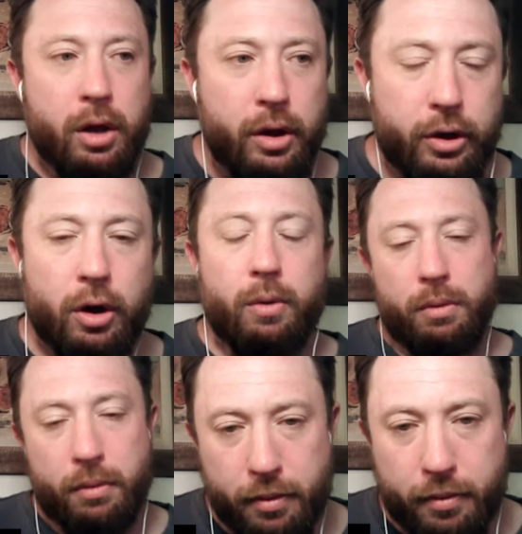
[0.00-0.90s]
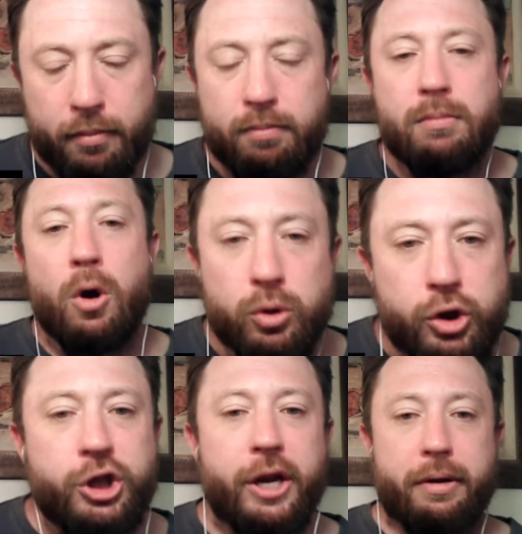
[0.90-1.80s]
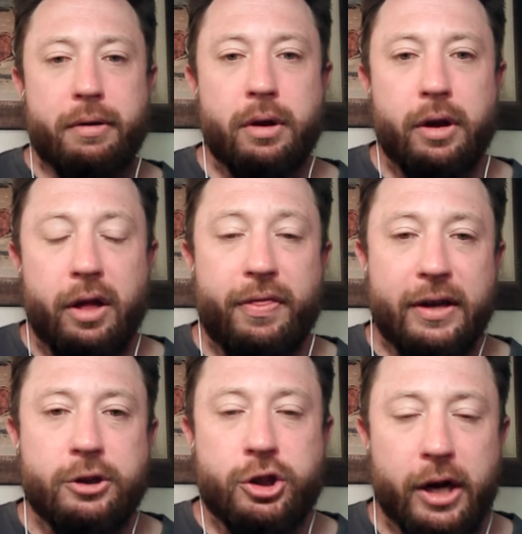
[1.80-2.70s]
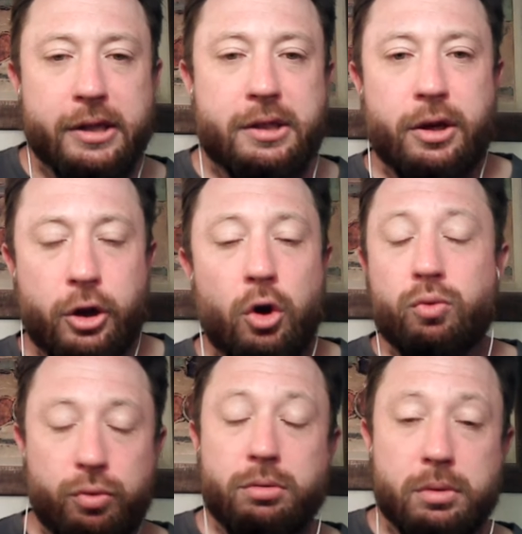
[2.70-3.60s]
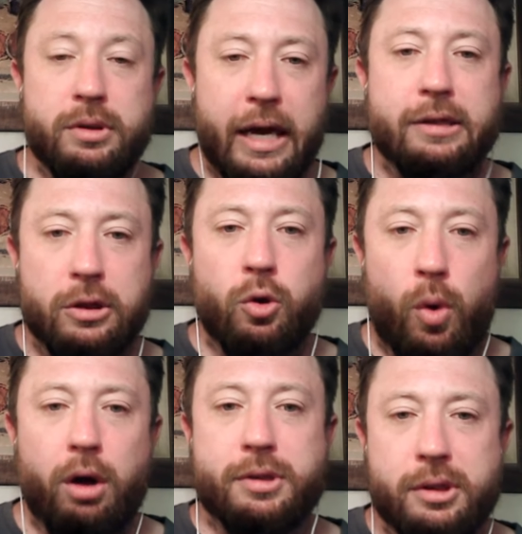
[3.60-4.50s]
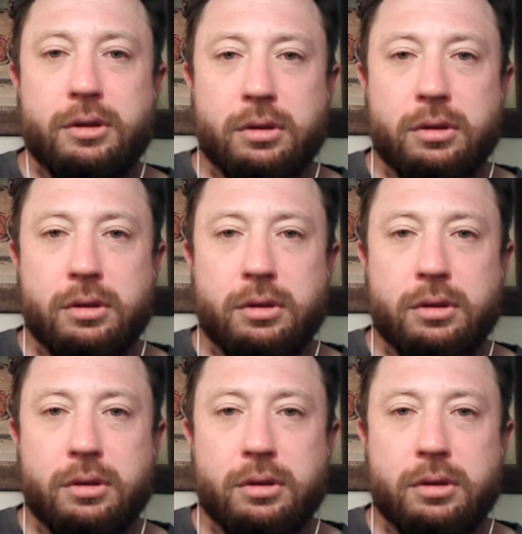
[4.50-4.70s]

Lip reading: you know, motion than just, you know, dancing the waltz,